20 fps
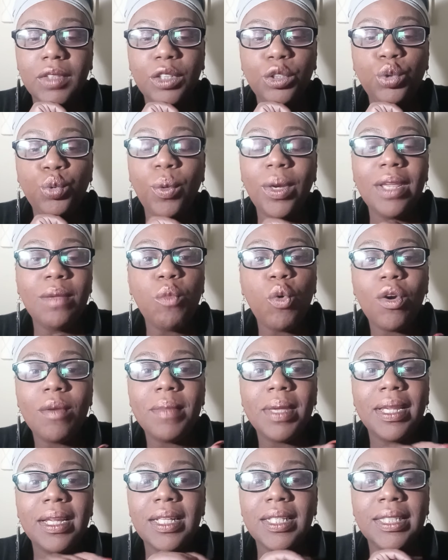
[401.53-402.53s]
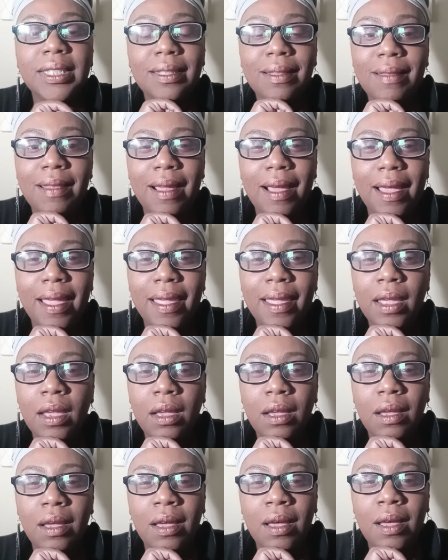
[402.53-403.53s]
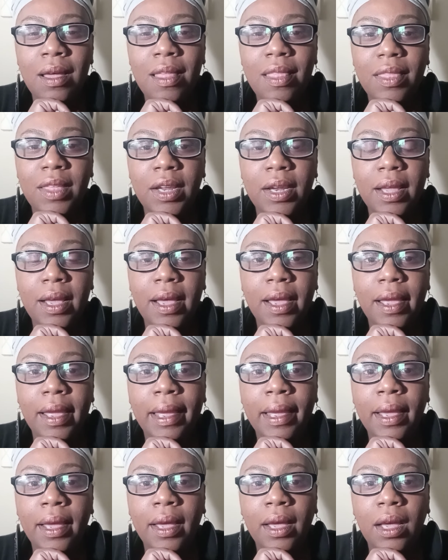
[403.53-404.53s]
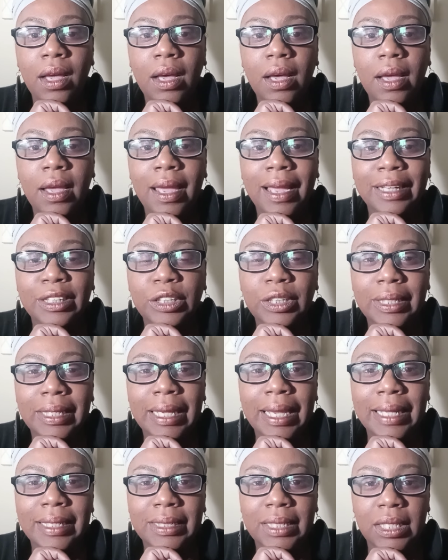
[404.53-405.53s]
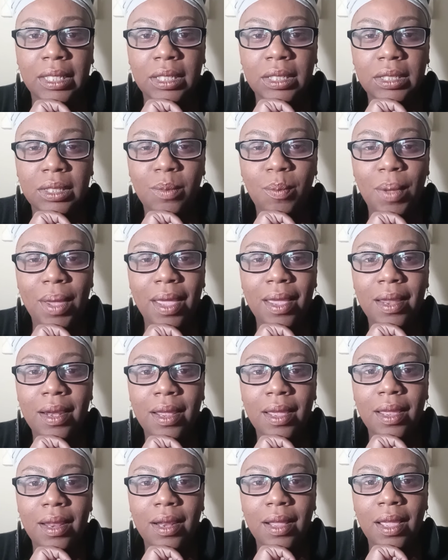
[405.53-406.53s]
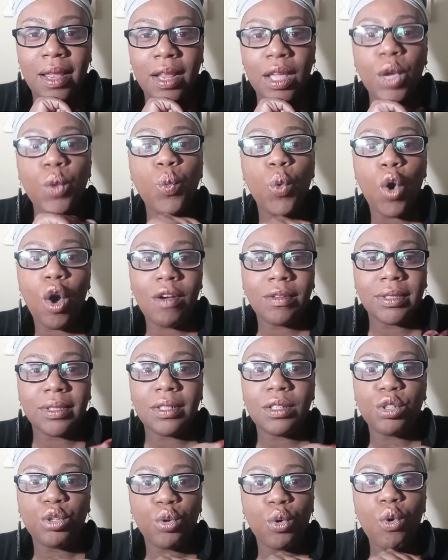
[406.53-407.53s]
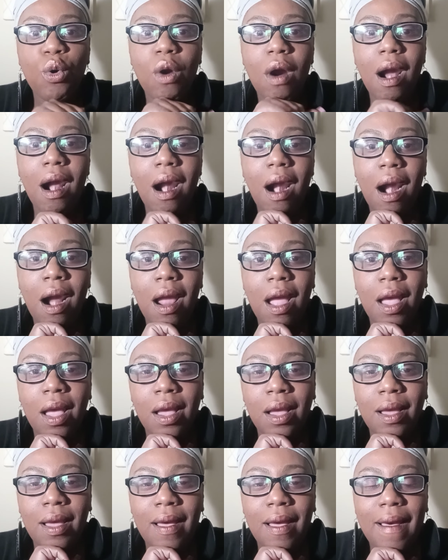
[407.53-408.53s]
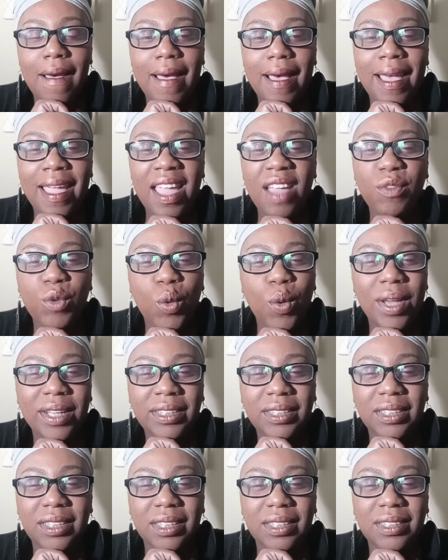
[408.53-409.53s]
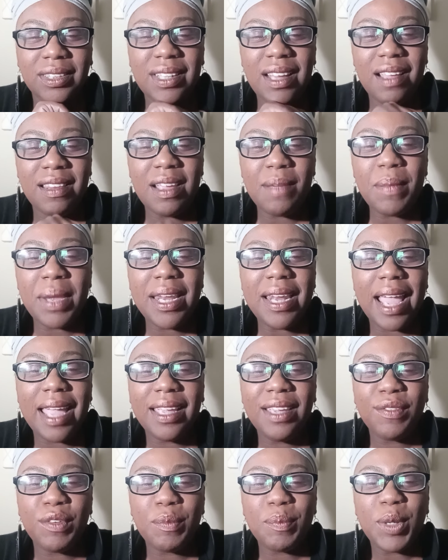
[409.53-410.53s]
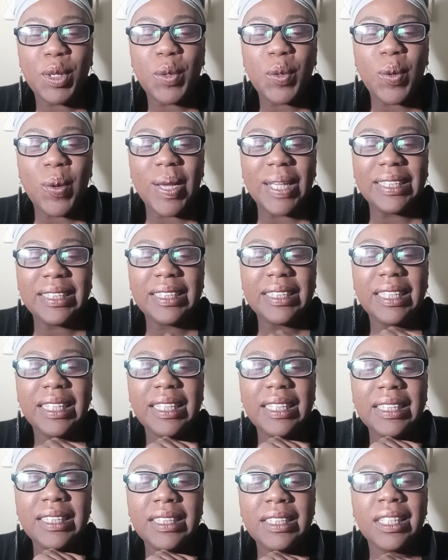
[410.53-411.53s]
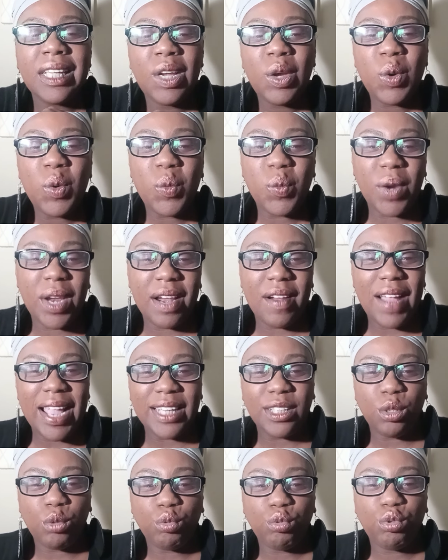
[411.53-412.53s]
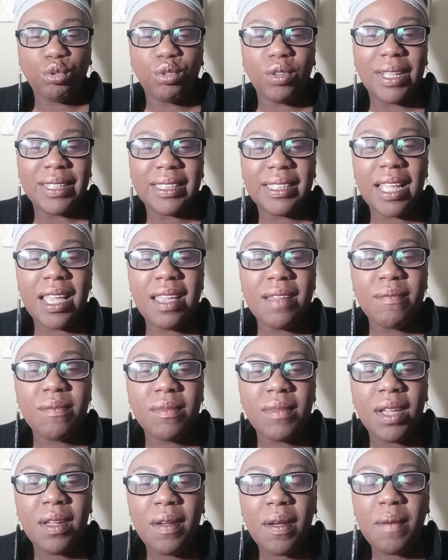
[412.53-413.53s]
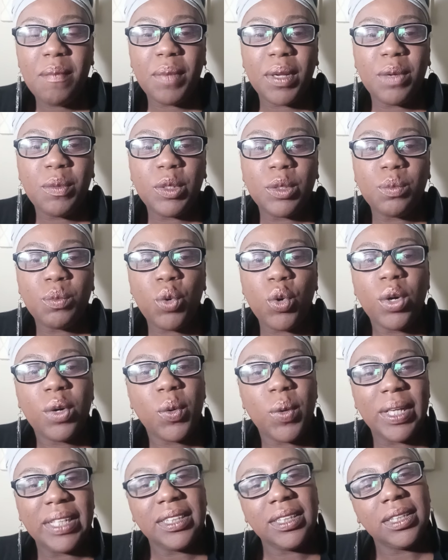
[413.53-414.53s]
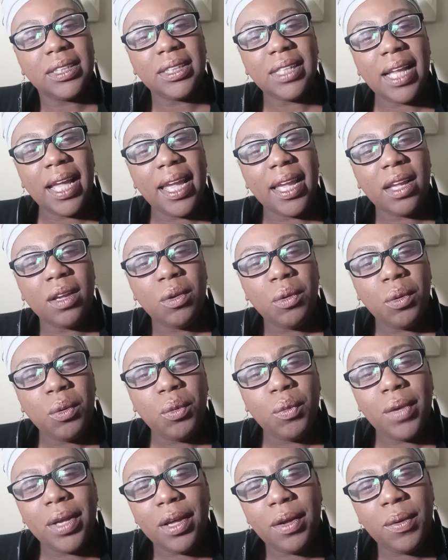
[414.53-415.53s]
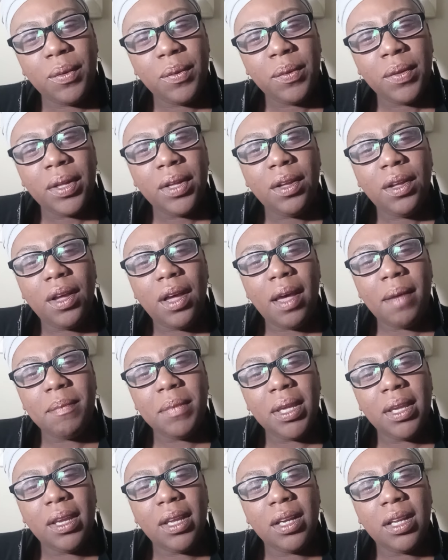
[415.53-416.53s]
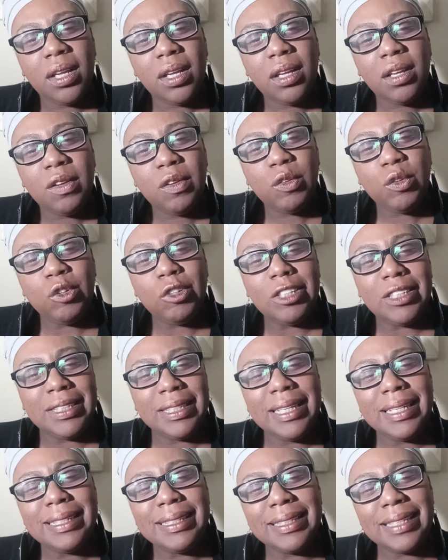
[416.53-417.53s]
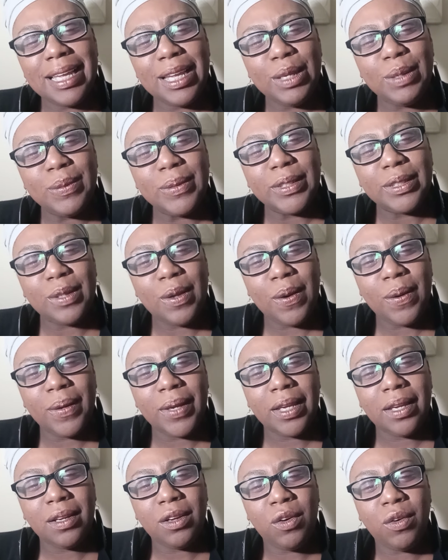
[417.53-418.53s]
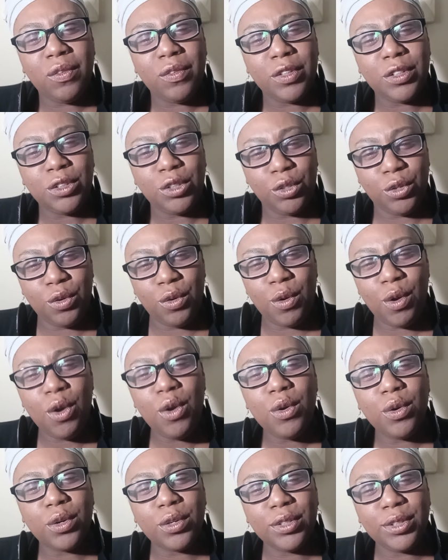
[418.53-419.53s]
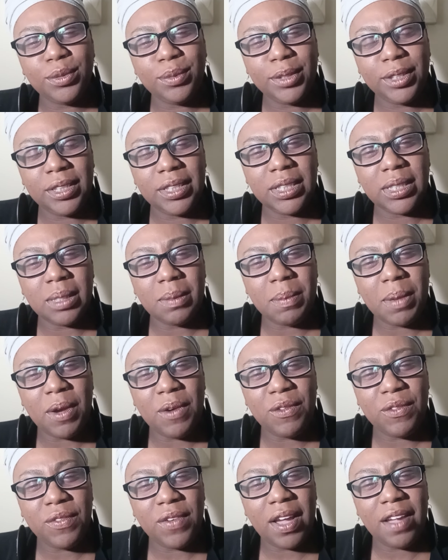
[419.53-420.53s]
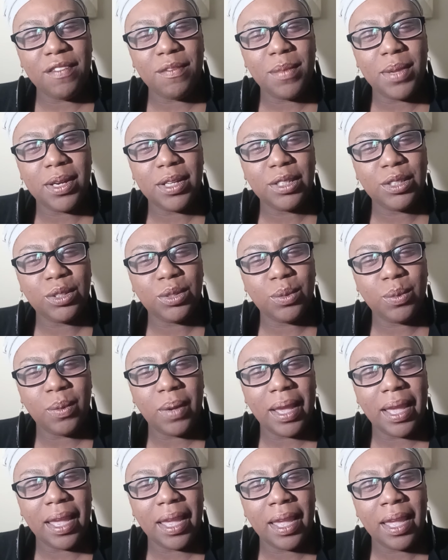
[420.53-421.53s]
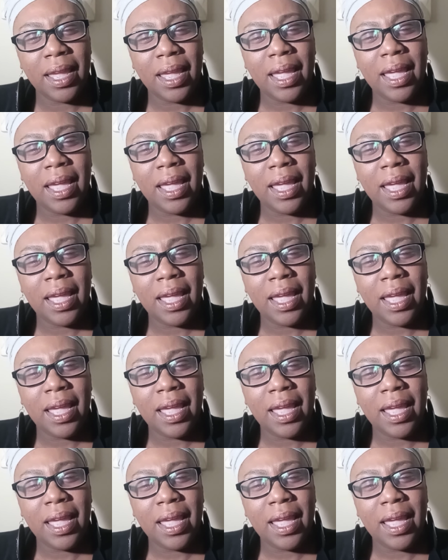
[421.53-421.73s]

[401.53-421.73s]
20 more minutes than I actually anticipated, and he walks in the door, I have questions. Now, they may not even be questions where I don't trust him, but it was more questions like, well, I mean, you did say you was going over to Kroger's, which is about 5 minutes away,